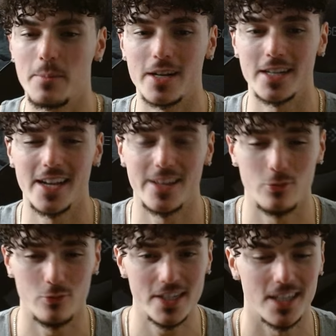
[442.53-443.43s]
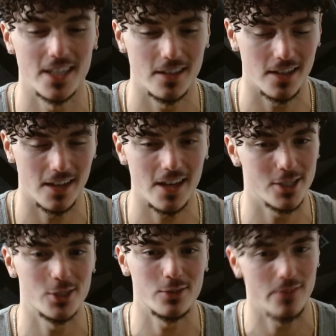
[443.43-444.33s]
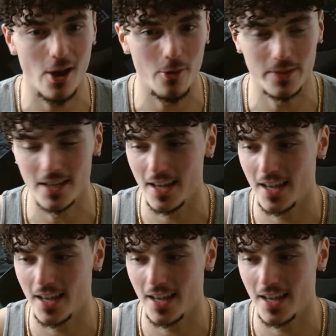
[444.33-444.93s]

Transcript: money and then reselling like kind of just found me.